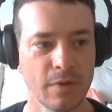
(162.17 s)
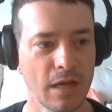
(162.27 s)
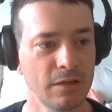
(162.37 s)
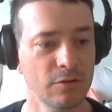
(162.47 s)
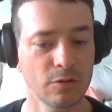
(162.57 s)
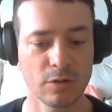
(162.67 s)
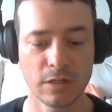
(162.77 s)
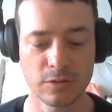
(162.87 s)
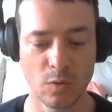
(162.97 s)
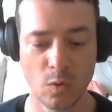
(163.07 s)
And there
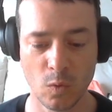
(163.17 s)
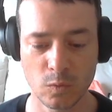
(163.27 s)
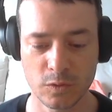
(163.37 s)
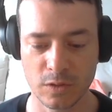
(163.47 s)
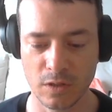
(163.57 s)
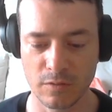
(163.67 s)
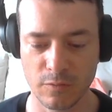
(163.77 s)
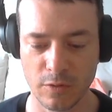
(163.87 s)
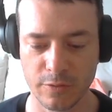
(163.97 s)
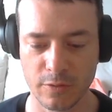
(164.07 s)
is a host of
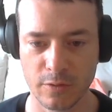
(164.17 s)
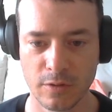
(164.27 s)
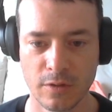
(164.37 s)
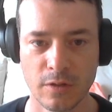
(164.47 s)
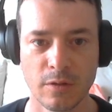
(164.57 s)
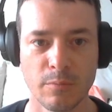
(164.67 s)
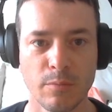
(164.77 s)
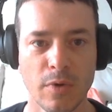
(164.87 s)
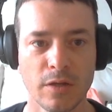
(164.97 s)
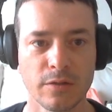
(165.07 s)
other
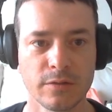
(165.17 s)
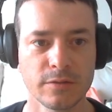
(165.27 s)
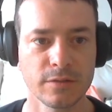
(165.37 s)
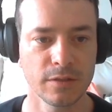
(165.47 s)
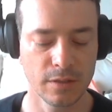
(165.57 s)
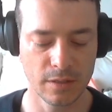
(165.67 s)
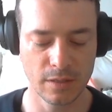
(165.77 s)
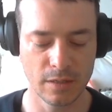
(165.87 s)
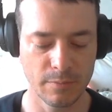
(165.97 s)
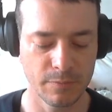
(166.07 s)
models
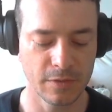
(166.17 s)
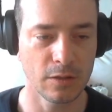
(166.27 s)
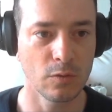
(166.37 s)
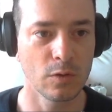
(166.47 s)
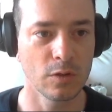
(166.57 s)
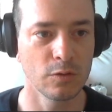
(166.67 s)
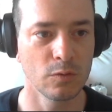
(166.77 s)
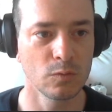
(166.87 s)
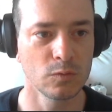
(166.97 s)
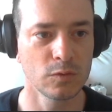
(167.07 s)
that you can
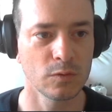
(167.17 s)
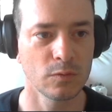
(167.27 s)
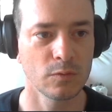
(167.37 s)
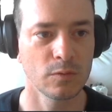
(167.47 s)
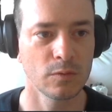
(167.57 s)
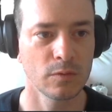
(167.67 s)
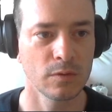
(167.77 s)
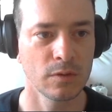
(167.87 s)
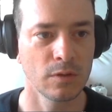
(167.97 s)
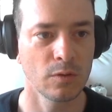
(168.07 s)
use.
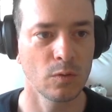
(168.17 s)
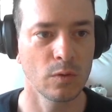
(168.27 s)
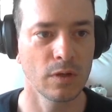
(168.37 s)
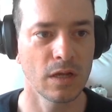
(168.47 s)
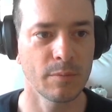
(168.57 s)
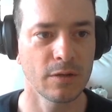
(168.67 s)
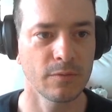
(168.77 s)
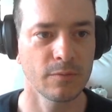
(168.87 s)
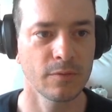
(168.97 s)
Llama.